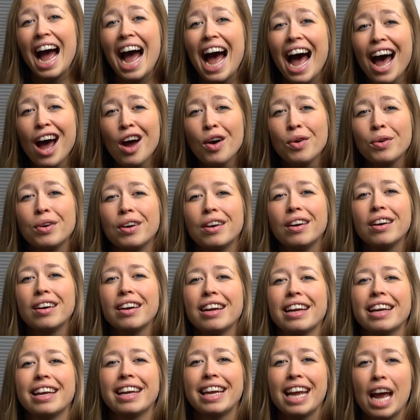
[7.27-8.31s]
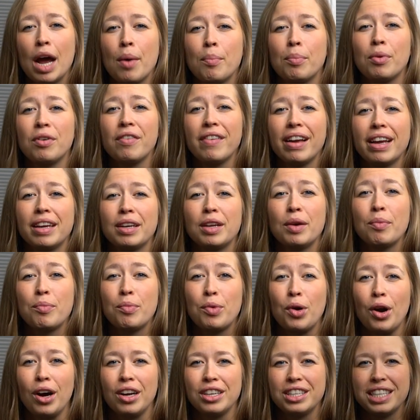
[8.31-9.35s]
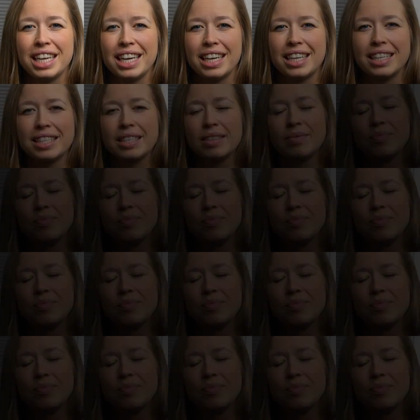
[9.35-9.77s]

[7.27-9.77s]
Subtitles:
our campervan project.